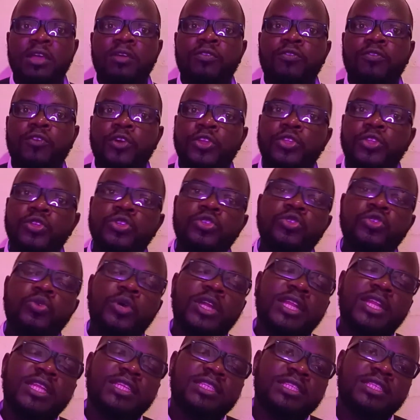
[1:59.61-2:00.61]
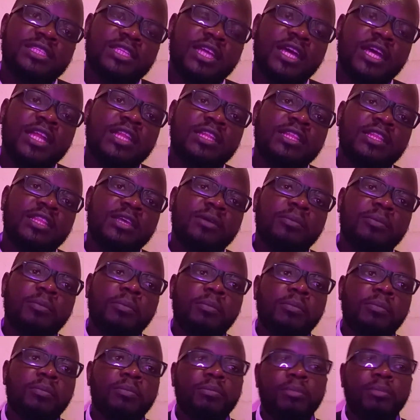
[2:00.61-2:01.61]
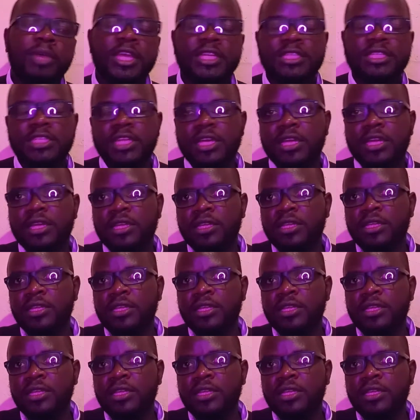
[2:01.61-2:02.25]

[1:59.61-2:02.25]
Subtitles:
for you to understand them better.